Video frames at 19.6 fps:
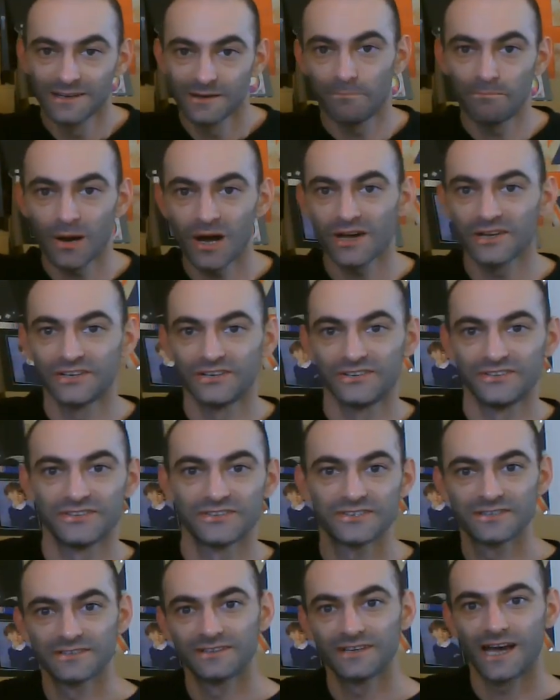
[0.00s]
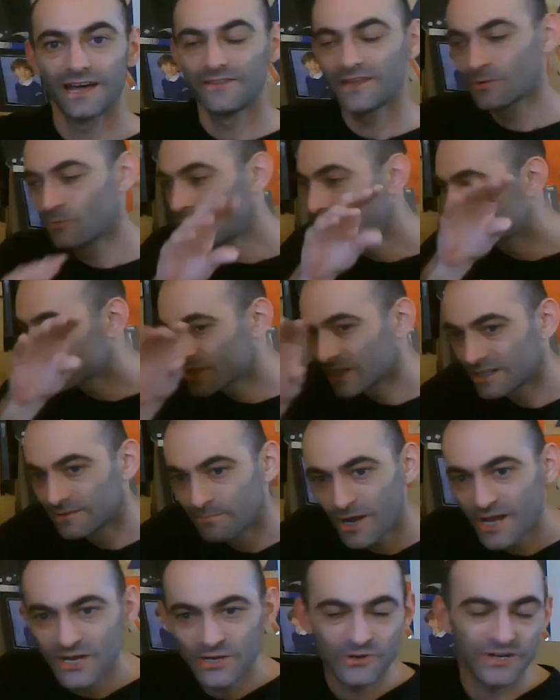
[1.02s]
buttons and then watching
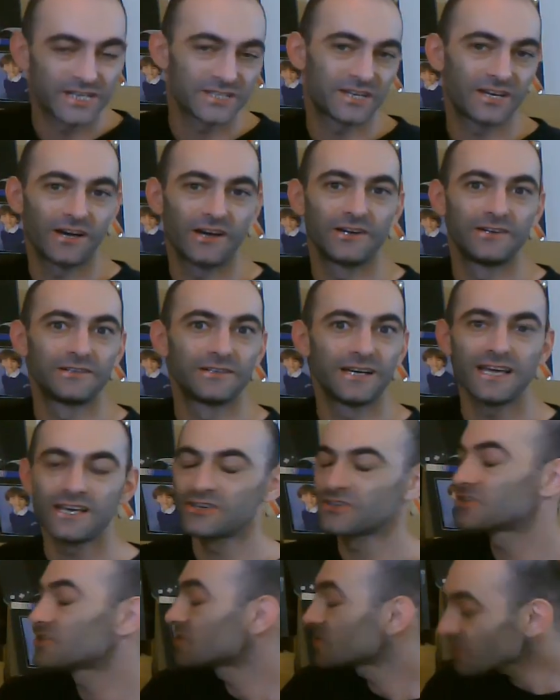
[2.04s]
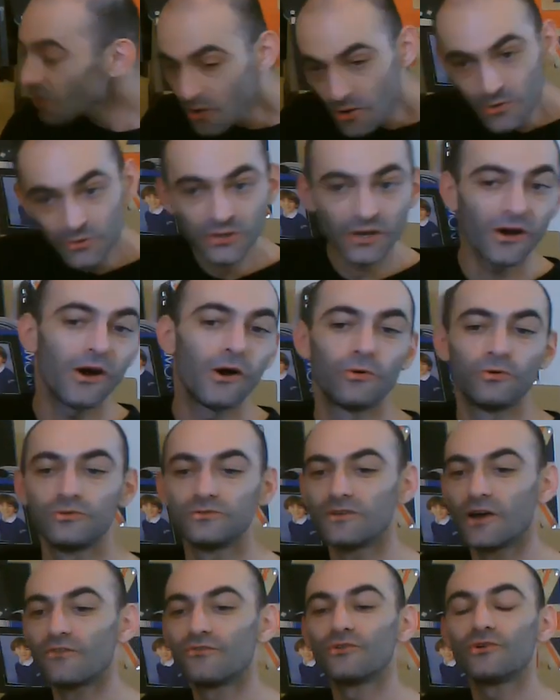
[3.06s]
Matrix code. It's so dull.
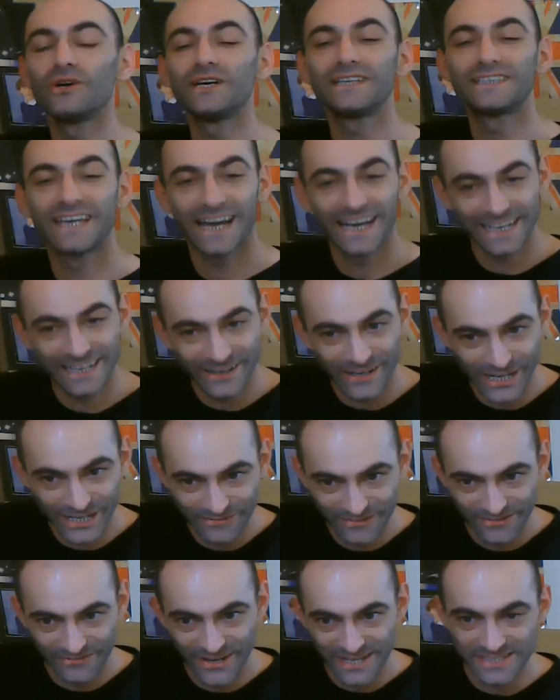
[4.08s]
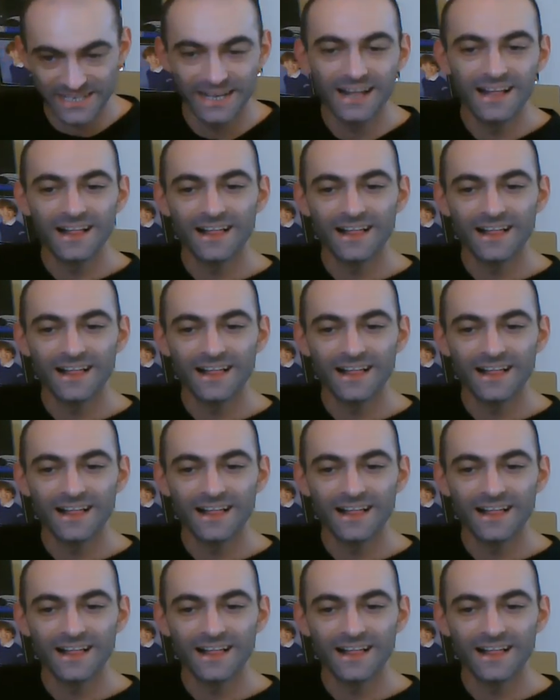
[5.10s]
Avoid that kind of investing.